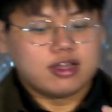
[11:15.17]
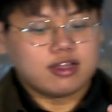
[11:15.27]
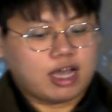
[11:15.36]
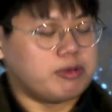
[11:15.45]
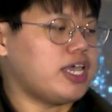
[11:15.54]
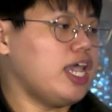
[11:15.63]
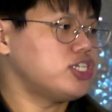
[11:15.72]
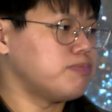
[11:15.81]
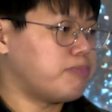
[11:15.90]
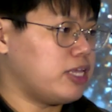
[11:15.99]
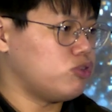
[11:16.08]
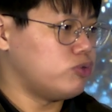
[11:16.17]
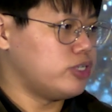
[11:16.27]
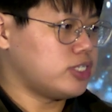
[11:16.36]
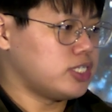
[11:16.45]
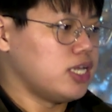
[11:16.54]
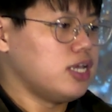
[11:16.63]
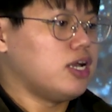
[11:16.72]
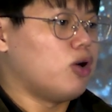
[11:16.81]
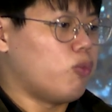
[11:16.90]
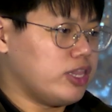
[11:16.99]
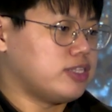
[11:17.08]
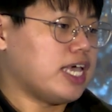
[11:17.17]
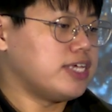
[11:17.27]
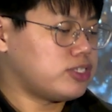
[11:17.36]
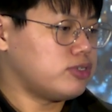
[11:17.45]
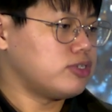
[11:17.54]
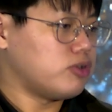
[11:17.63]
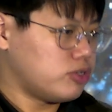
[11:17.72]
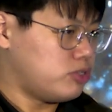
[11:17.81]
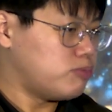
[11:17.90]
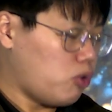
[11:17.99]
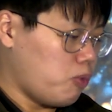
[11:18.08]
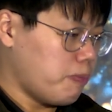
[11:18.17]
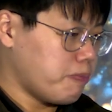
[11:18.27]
communication bandwidth when the tensors are small.